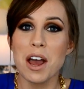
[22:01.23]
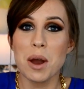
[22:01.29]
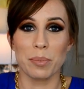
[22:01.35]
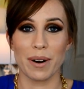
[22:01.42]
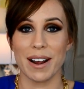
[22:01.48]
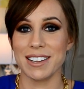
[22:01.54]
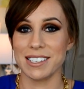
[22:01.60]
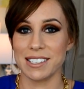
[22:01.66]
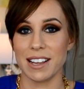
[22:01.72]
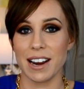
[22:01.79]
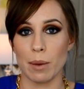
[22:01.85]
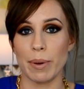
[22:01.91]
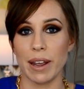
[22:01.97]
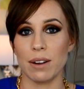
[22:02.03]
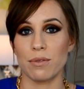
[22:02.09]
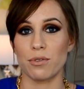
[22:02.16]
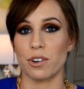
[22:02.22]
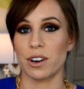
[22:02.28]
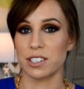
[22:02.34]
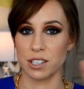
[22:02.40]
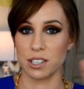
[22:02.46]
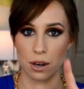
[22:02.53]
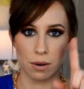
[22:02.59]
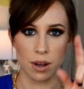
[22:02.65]
price that I paid for it.
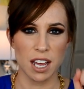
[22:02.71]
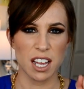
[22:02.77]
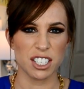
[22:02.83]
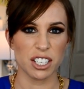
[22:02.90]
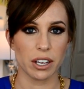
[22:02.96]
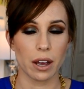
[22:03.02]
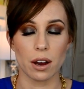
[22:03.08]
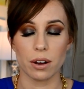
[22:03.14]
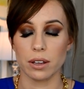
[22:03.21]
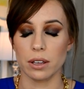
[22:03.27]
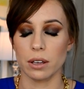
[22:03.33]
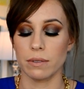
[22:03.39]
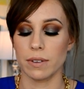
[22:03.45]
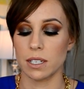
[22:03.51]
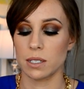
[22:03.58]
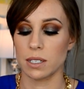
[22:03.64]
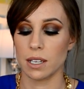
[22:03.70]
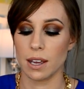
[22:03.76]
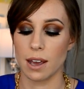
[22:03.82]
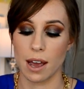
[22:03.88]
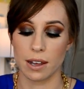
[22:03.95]
So check out Q V C